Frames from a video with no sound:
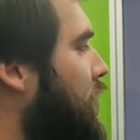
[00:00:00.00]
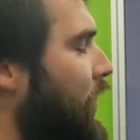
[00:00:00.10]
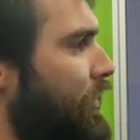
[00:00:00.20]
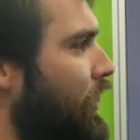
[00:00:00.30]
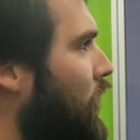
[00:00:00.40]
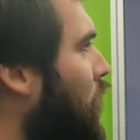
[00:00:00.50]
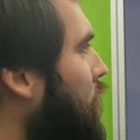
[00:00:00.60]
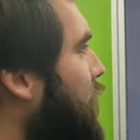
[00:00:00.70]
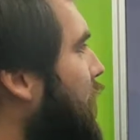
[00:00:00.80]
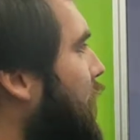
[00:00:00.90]
and they'll
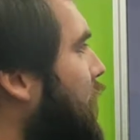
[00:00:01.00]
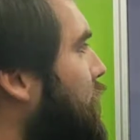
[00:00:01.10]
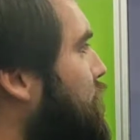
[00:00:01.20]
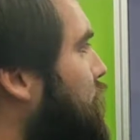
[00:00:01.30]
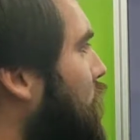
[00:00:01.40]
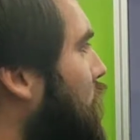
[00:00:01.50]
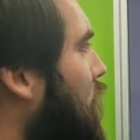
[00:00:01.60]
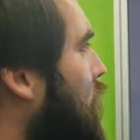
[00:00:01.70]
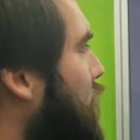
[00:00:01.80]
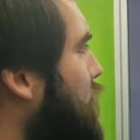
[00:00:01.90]
only have so
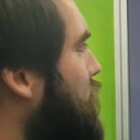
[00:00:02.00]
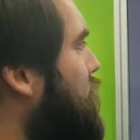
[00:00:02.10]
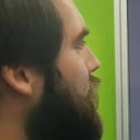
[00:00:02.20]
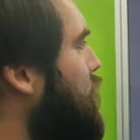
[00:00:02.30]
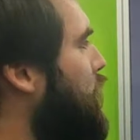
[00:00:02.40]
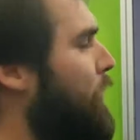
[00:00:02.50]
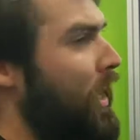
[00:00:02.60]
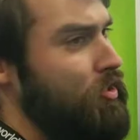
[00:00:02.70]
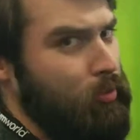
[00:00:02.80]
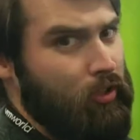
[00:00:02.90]
long to view the
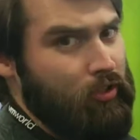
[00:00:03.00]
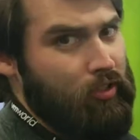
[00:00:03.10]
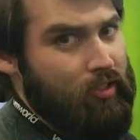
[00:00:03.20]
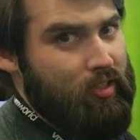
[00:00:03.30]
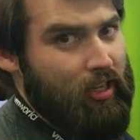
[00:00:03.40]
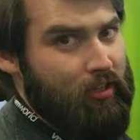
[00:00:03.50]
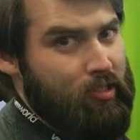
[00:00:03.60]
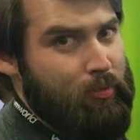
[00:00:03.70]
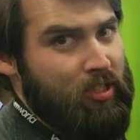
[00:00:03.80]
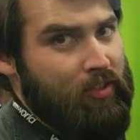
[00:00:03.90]
password. You can set a
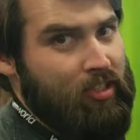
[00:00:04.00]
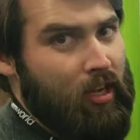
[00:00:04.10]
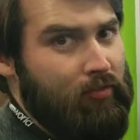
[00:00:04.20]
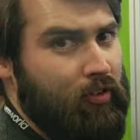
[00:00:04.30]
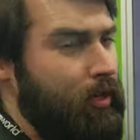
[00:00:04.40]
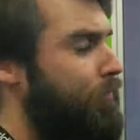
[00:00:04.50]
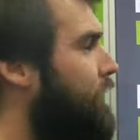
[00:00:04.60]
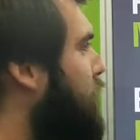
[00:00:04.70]
specific time frame,